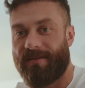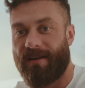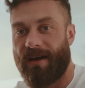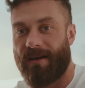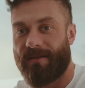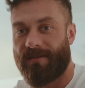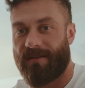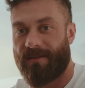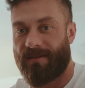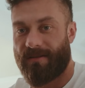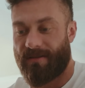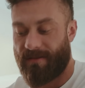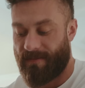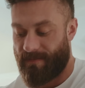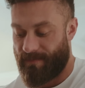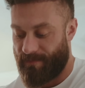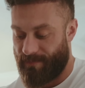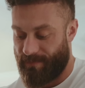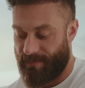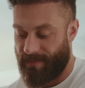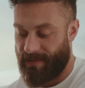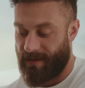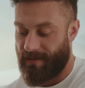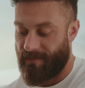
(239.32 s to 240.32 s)
sauces.
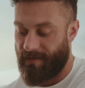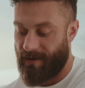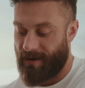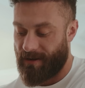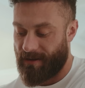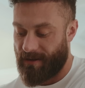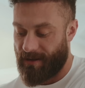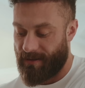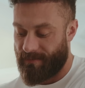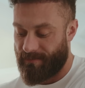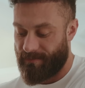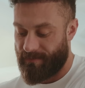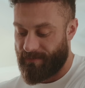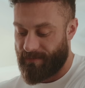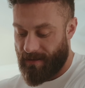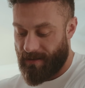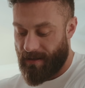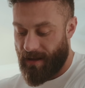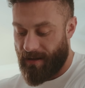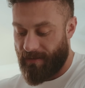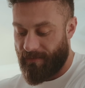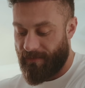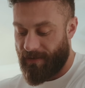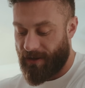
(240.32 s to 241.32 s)
They're very good
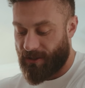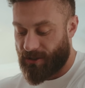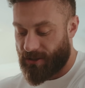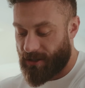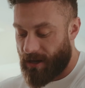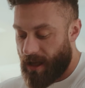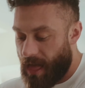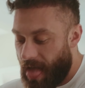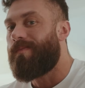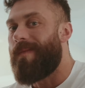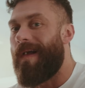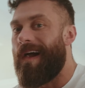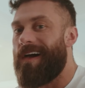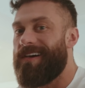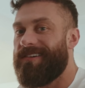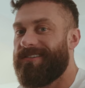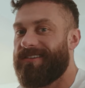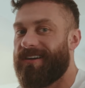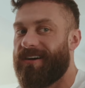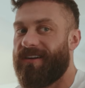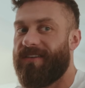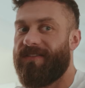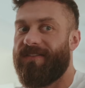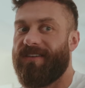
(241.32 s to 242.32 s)
on fish. I eat
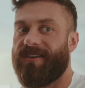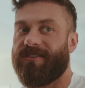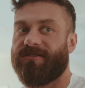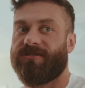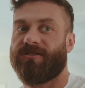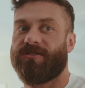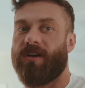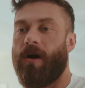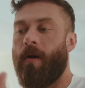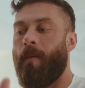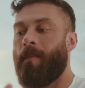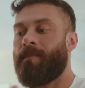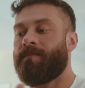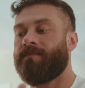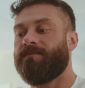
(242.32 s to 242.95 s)
a lot of fish, so